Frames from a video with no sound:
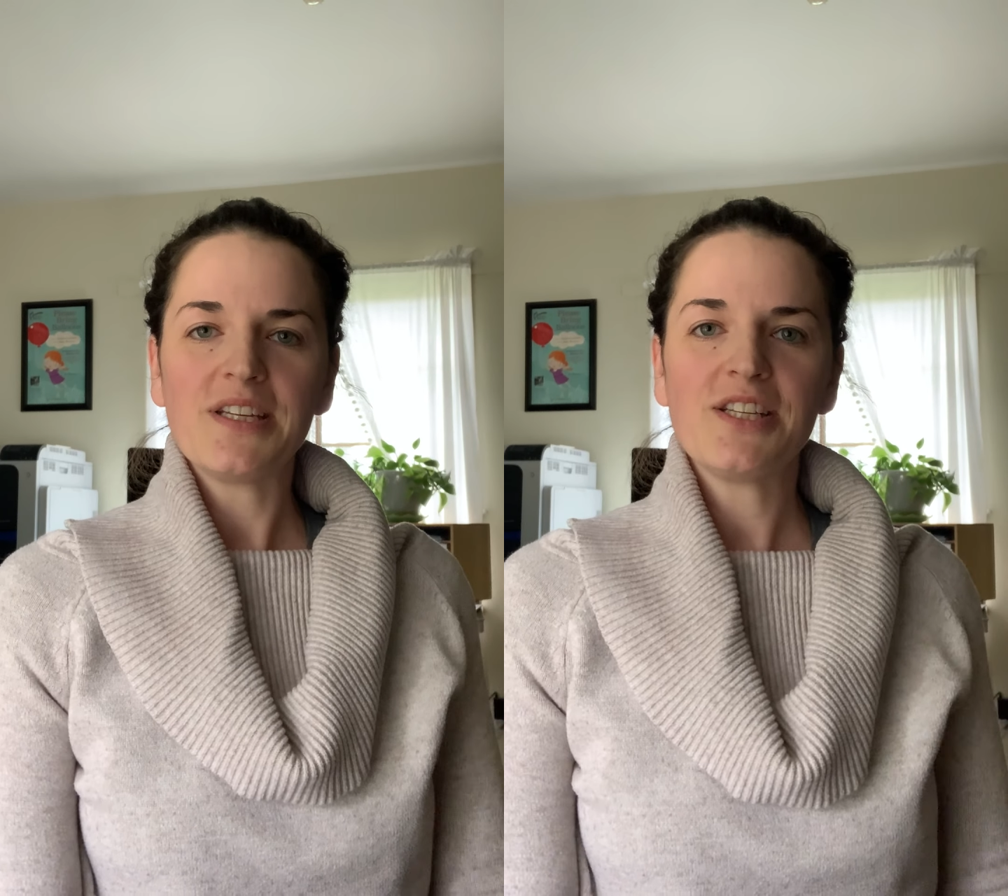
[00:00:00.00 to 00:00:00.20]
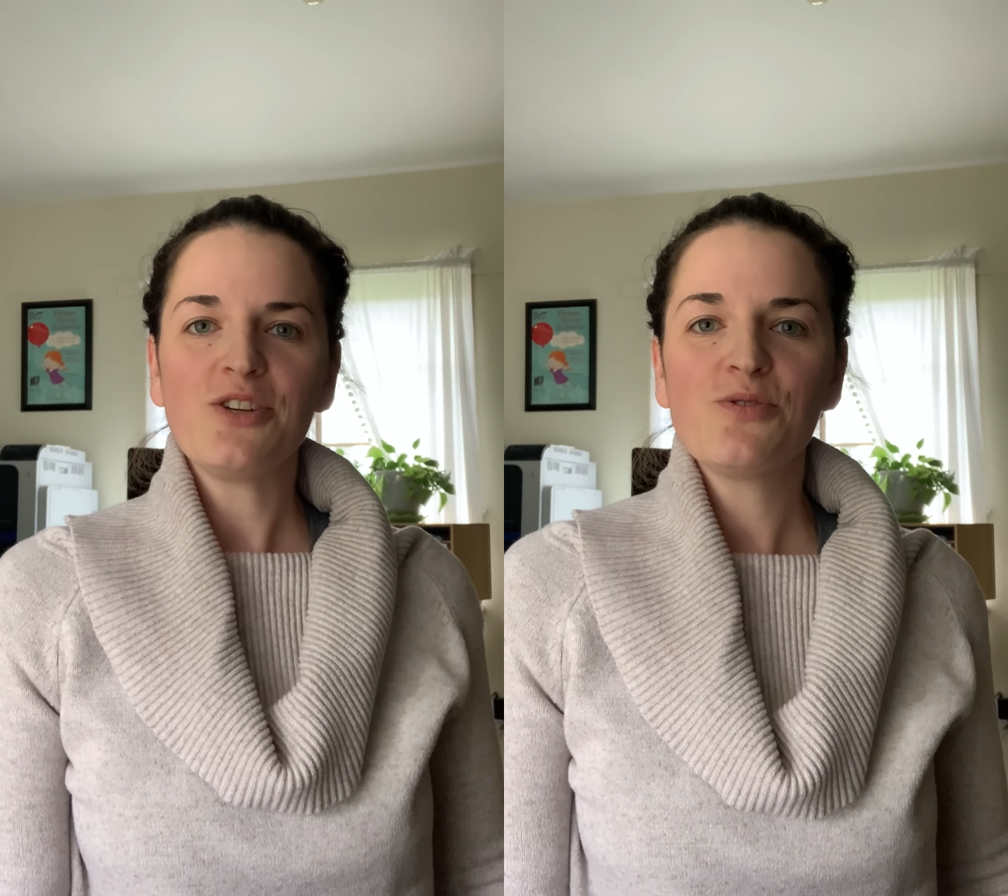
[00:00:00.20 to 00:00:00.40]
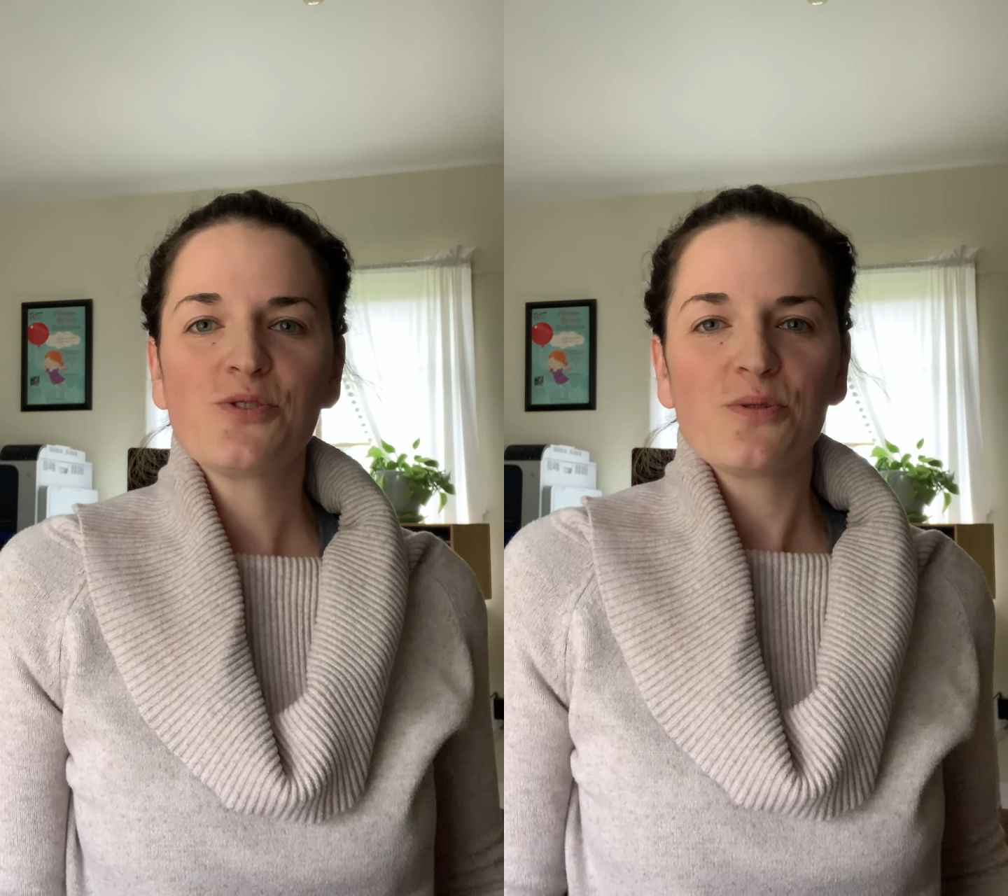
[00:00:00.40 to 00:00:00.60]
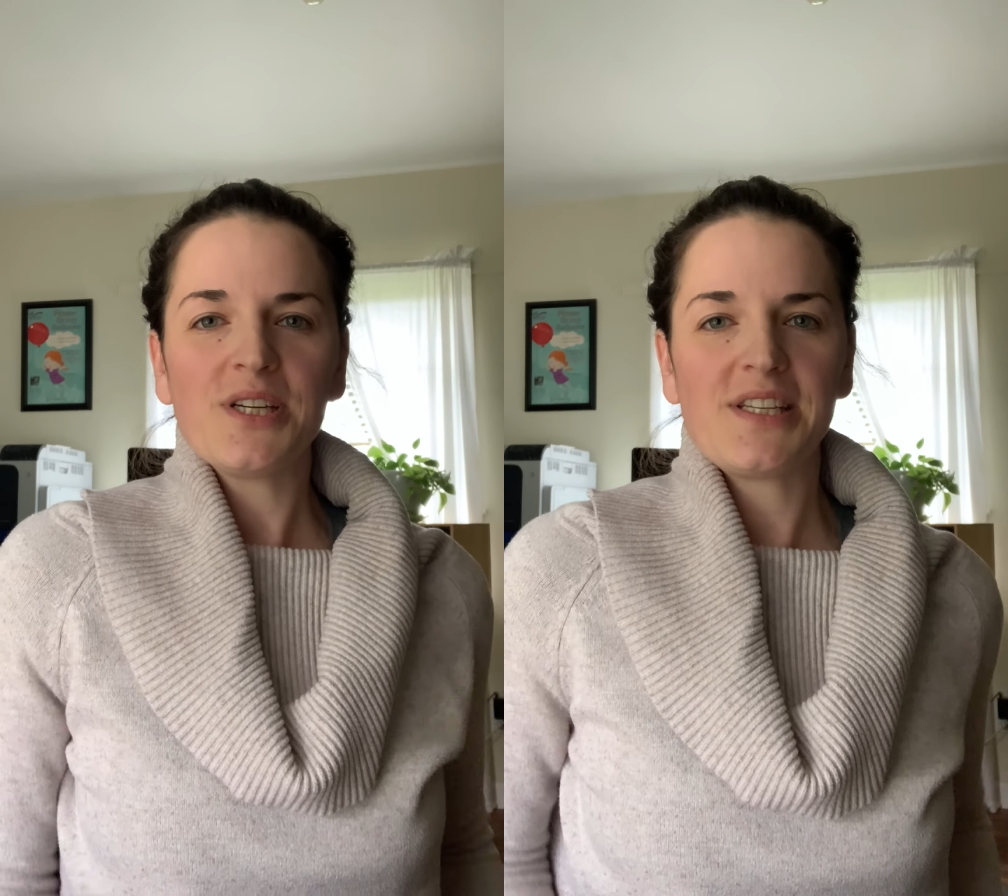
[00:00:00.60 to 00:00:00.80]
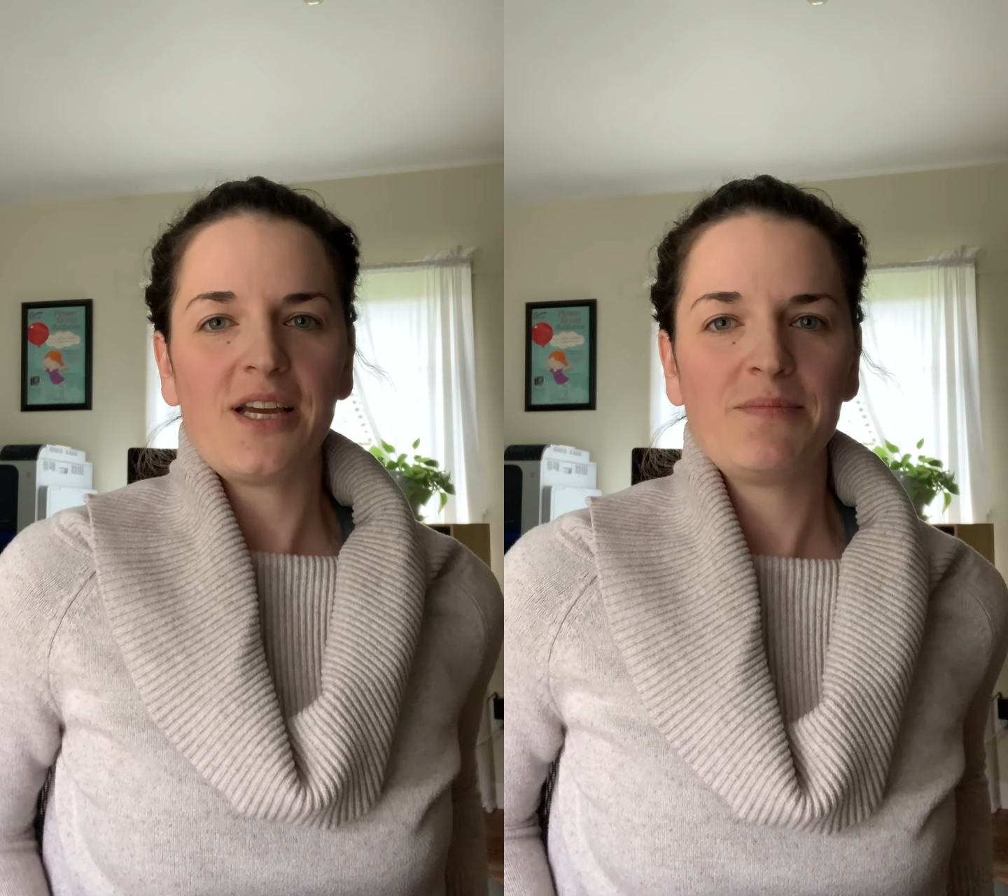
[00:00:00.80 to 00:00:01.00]
continue
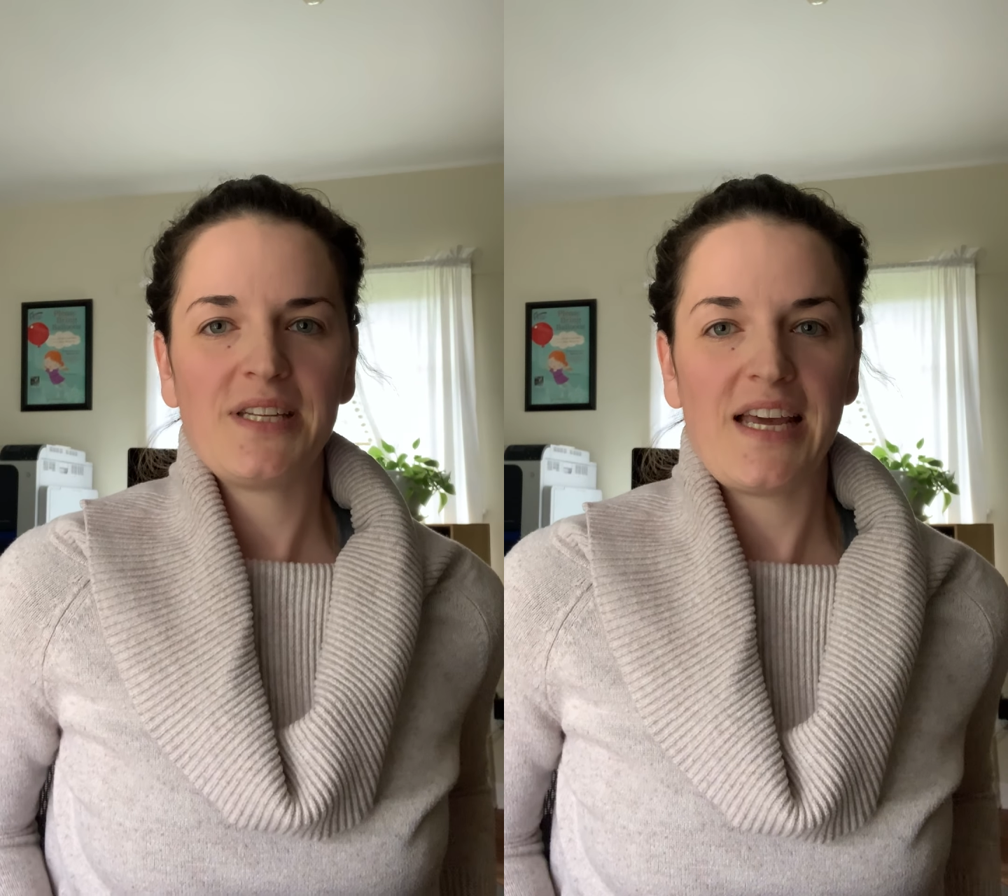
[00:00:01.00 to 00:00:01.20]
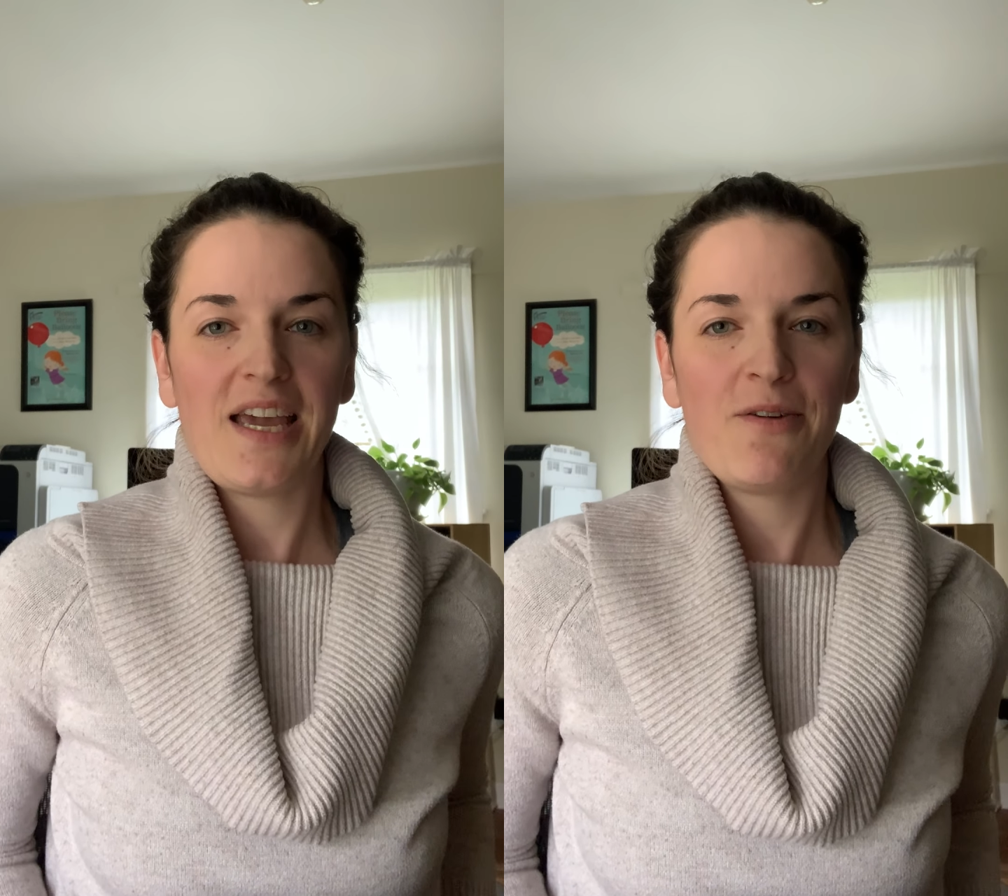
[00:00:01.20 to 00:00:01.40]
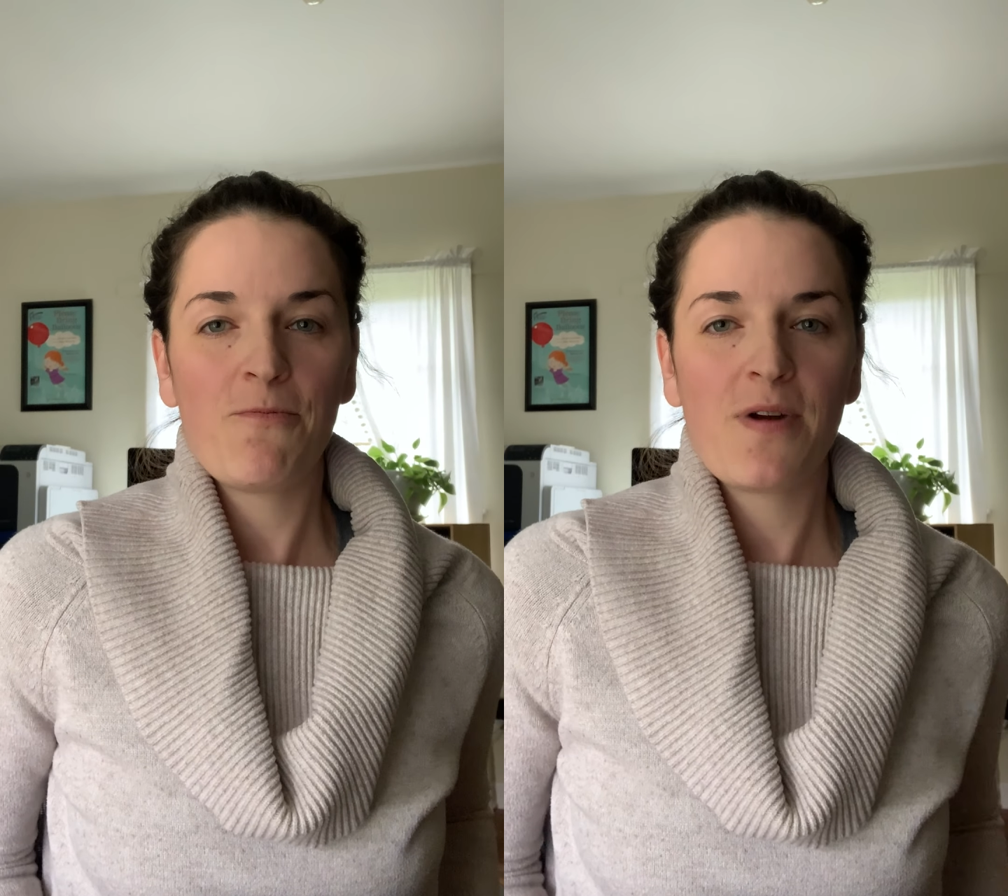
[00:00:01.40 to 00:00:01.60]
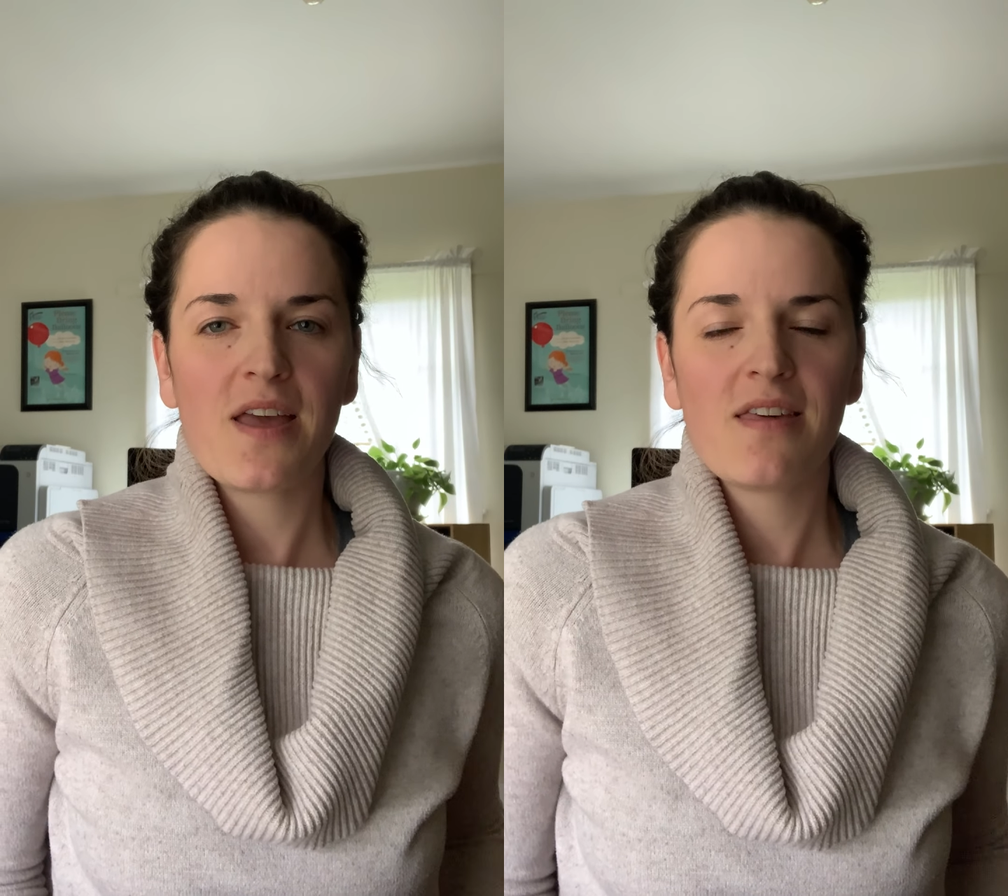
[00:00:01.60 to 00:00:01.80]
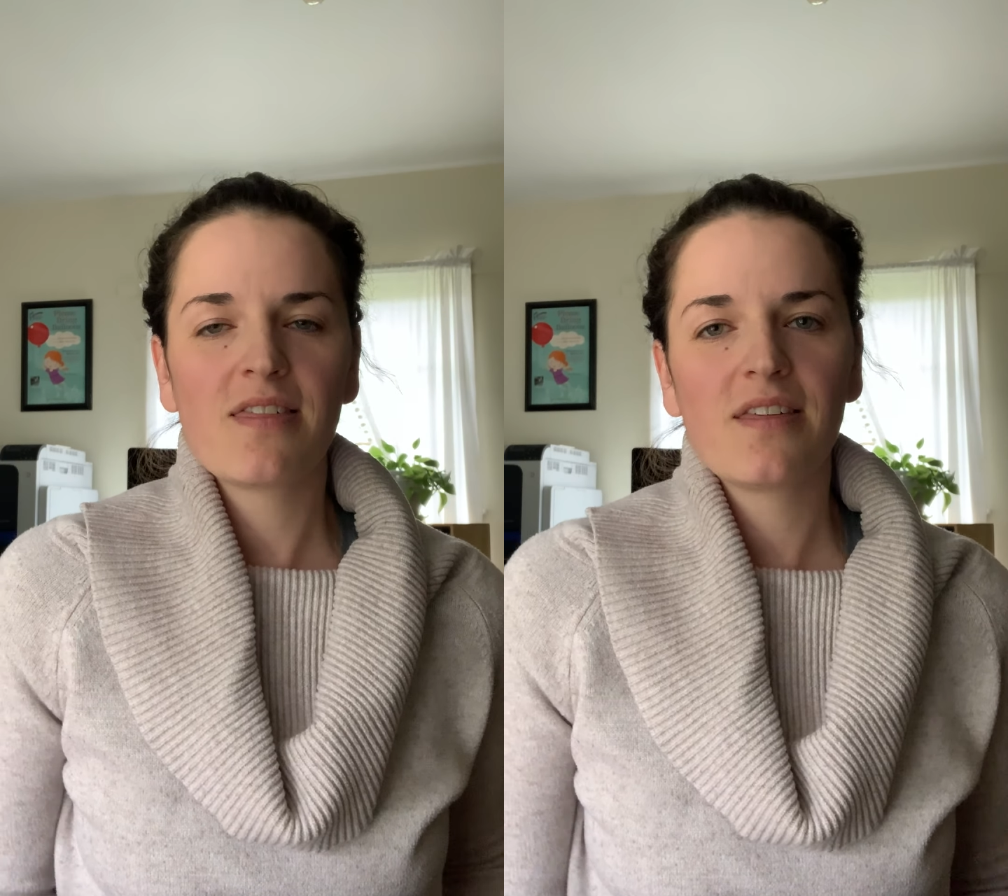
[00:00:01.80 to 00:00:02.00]
story time today
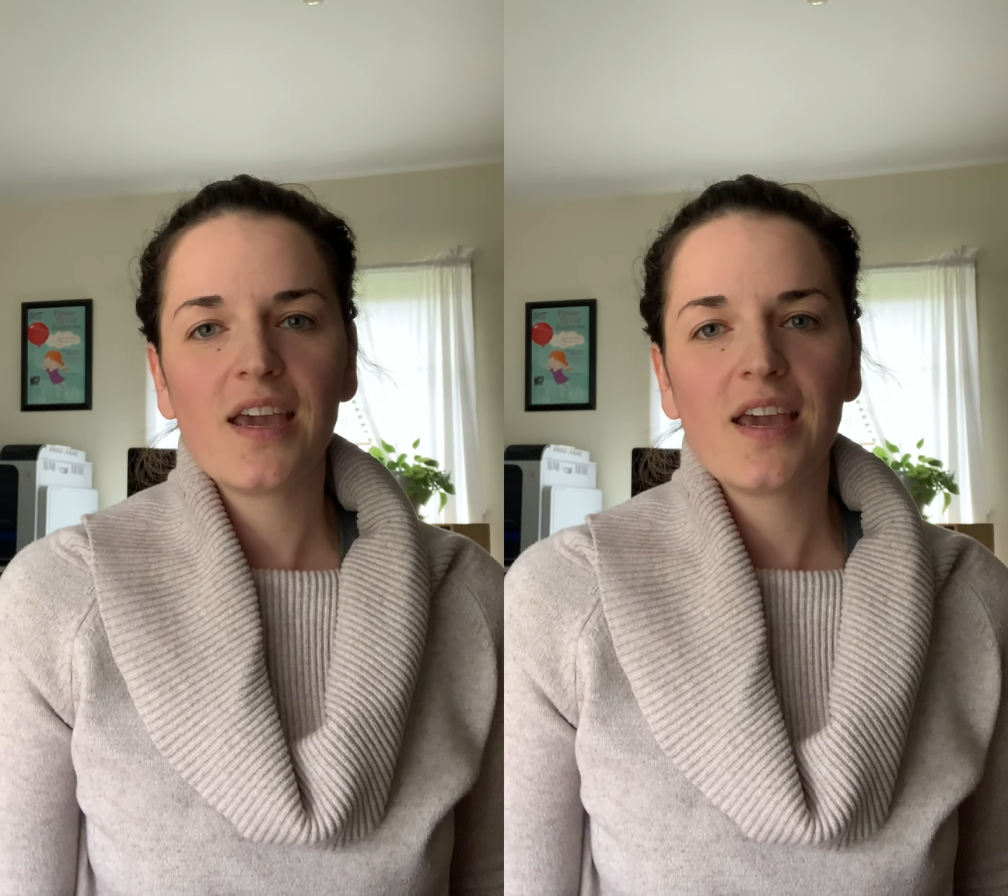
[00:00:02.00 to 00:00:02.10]
with